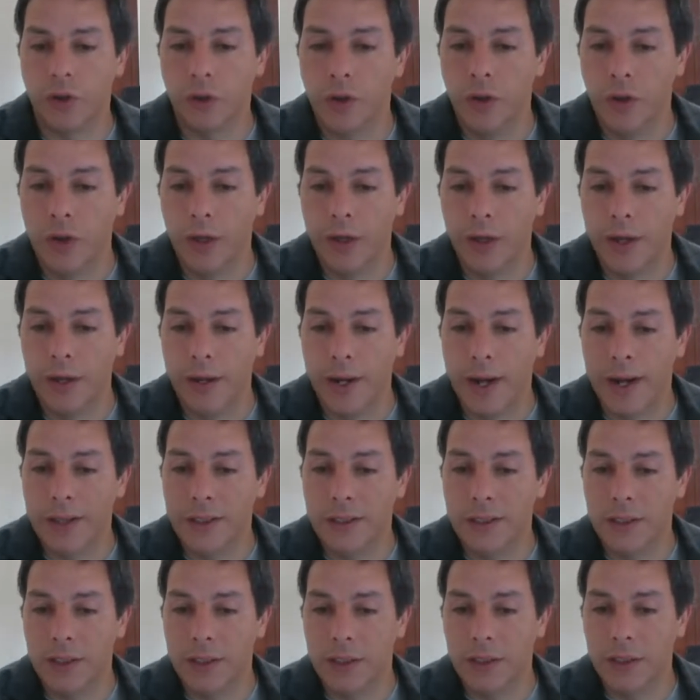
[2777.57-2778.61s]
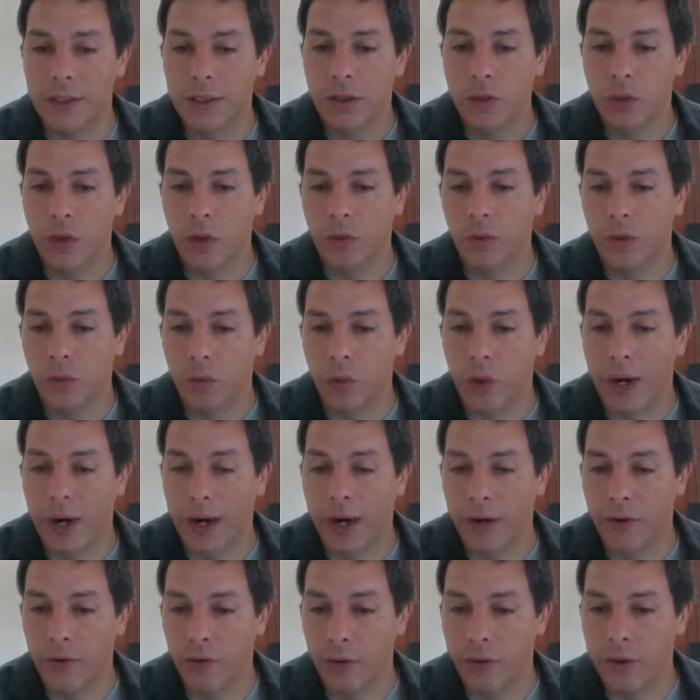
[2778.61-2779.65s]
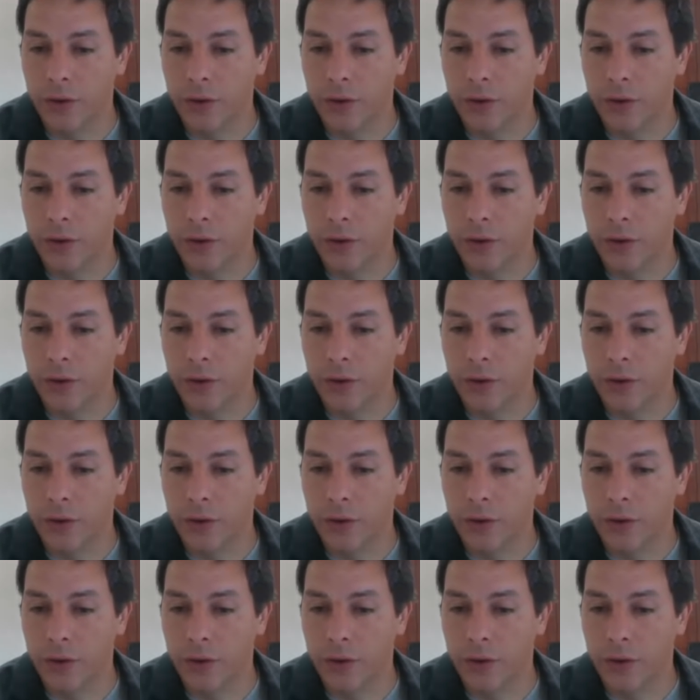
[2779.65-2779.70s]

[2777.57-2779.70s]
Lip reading: 90 over 100.